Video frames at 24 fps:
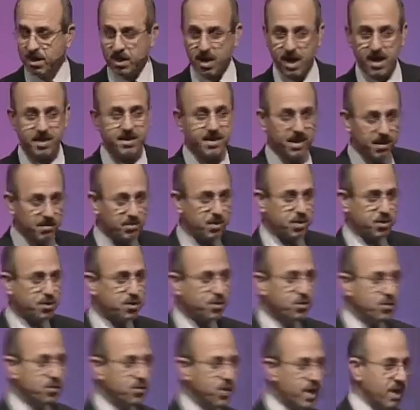And they were
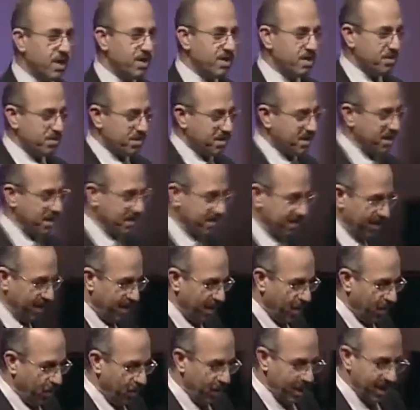2. One of them said,
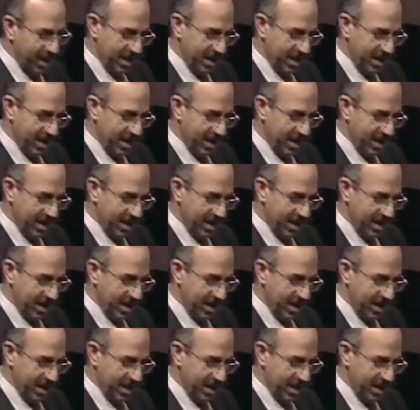well,